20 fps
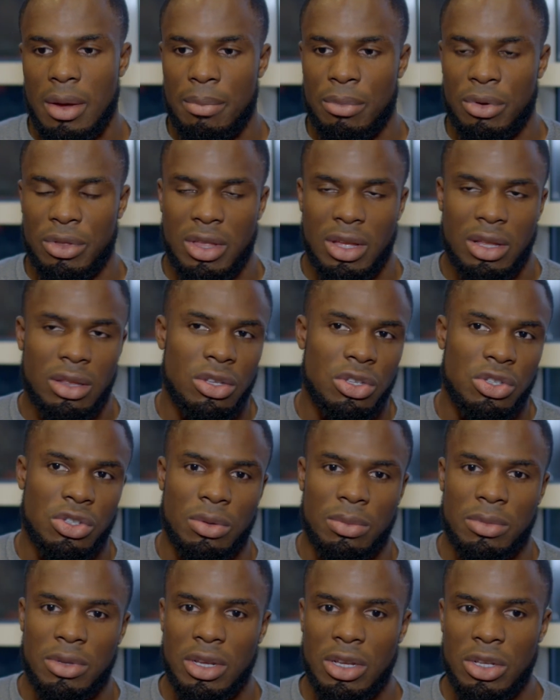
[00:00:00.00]
But then there's
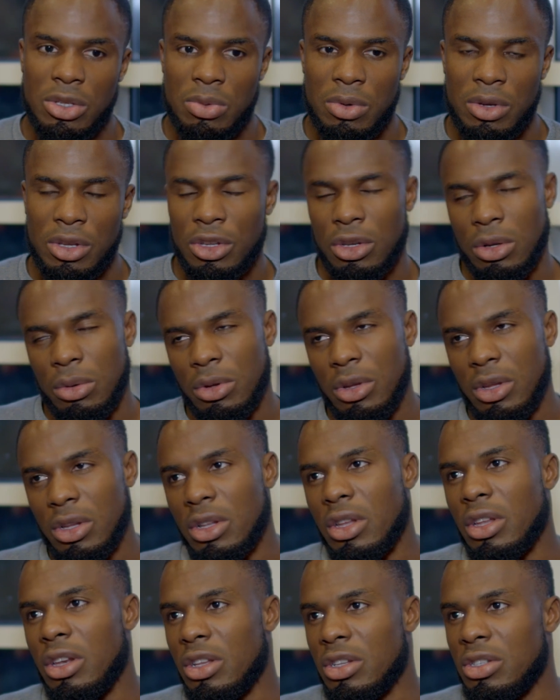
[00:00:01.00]
some days where, you know,
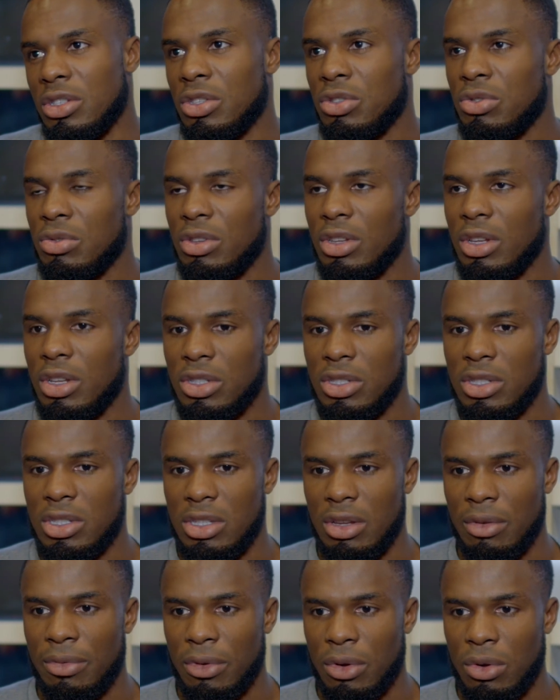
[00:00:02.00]
it's
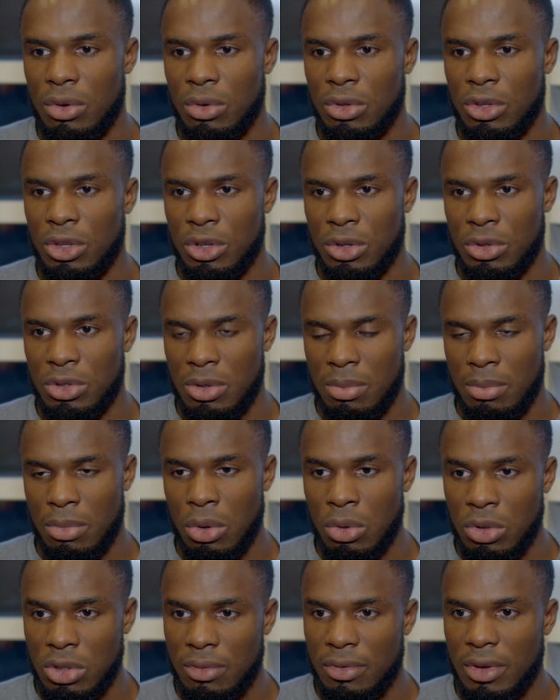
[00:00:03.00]
difficult, you know, to
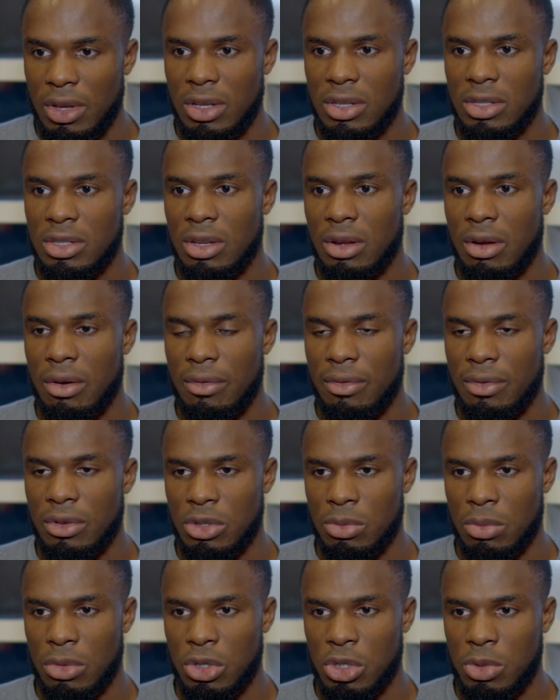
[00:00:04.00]
motivate yourself
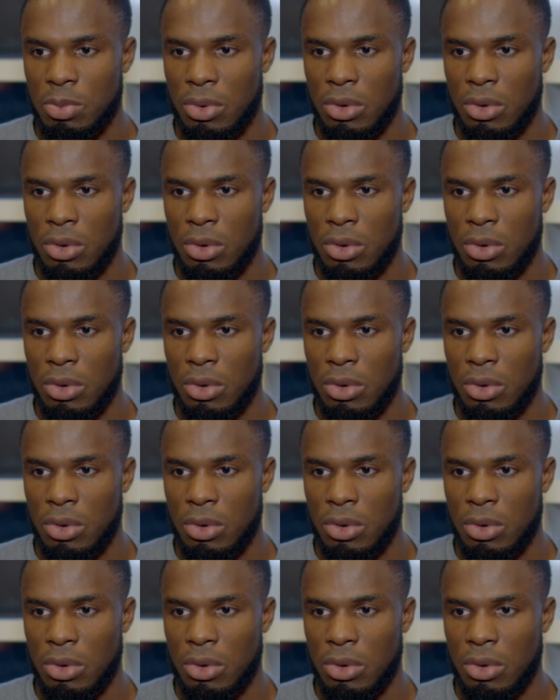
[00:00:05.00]
as much.